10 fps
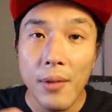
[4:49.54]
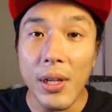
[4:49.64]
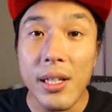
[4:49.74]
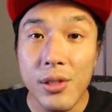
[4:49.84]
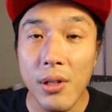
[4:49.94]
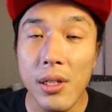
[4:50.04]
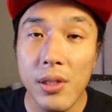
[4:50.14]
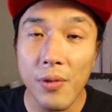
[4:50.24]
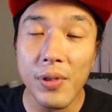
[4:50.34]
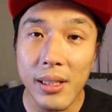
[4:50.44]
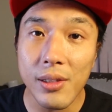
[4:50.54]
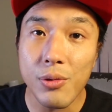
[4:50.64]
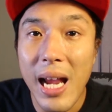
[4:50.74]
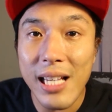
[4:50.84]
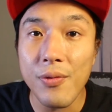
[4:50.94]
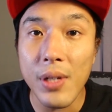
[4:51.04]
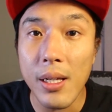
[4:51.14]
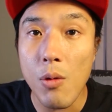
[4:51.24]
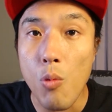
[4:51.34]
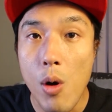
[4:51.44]
Fingers crossed, hopefully this reaction
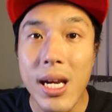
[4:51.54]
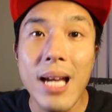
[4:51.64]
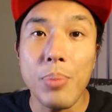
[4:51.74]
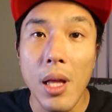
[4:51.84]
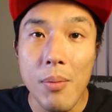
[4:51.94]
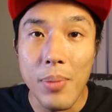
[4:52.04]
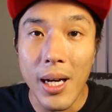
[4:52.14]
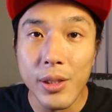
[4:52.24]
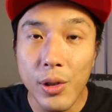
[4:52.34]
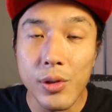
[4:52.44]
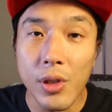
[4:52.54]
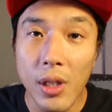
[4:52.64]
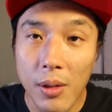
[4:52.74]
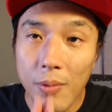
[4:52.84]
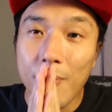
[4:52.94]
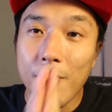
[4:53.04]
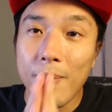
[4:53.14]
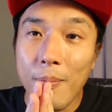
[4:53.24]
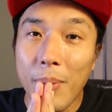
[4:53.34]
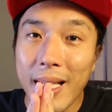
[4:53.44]
video won't get blocked by YouTube
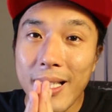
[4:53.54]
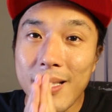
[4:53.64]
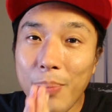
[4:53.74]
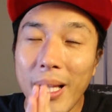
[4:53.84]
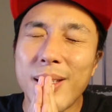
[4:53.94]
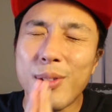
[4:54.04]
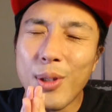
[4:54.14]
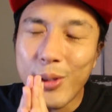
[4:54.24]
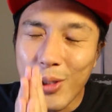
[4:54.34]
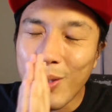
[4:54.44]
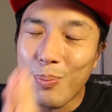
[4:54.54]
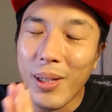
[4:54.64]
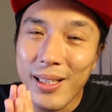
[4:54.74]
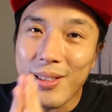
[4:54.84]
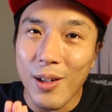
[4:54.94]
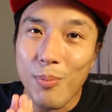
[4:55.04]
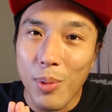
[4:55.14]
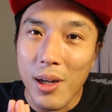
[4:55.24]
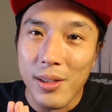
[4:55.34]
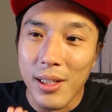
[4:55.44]
please please youtube please don't
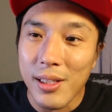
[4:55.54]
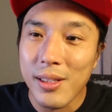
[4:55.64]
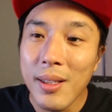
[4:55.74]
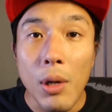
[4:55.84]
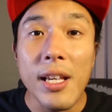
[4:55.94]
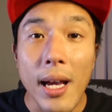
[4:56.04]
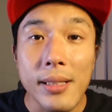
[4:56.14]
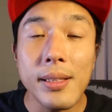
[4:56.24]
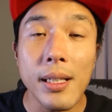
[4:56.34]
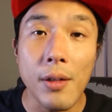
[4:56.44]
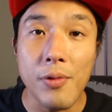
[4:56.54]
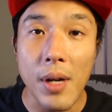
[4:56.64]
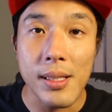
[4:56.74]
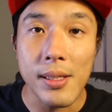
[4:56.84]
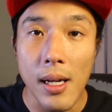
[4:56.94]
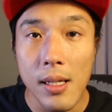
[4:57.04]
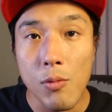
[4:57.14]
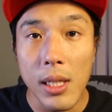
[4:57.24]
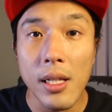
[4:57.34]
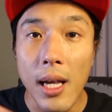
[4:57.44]
block this what do you guys think of red
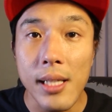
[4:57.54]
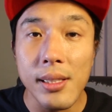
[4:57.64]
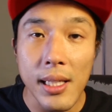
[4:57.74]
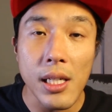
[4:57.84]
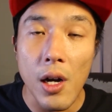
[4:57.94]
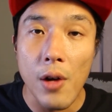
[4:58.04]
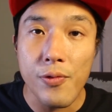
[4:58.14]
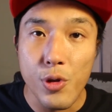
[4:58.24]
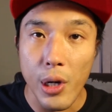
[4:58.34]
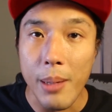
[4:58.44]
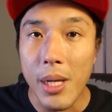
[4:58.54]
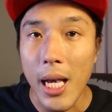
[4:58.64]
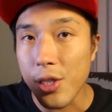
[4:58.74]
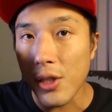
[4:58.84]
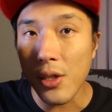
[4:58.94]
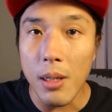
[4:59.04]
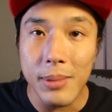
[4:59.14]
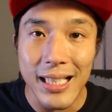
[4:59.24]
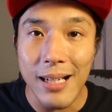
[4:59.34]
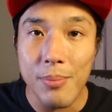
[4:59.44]
sun what do you guys think of dreamcatcher
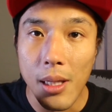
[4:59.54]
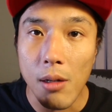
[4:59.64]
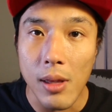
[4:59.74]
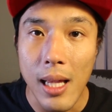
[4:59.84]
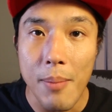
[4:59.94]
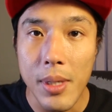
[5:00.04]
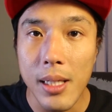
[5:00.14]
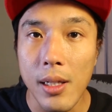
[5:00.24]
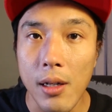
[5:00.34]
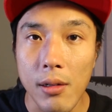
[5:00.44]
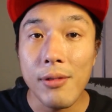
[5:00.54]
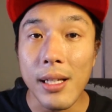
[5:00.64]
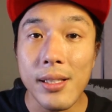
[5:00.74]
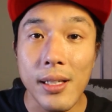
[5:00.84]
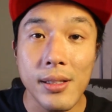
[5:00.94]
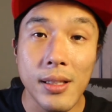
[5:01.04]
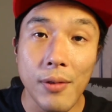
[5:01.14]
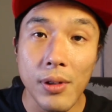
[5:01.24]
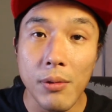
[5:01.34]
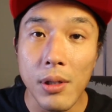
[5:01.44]
comment down below let me know red sun's
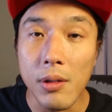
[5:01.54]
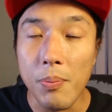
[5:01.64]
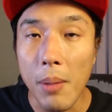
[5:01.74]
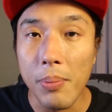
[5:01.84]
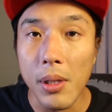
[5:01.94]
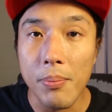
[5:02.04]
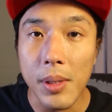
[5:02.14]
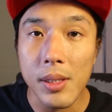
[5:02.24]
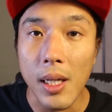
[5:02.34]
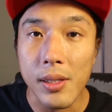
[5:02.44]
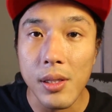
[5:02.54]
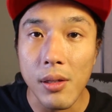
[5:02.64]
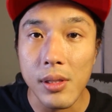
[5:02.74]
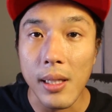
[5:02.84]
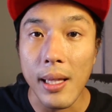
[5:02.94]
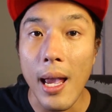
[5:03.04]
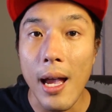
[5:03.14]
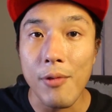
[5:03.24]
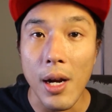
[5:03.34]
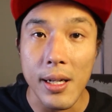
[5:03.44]
definitely one of the popular b-side songs that they
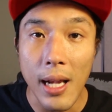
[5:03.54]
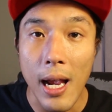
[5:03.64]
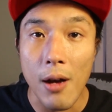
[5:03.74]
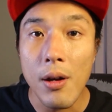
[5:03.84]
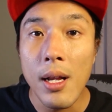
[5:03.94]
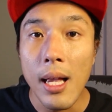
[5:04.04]
have right now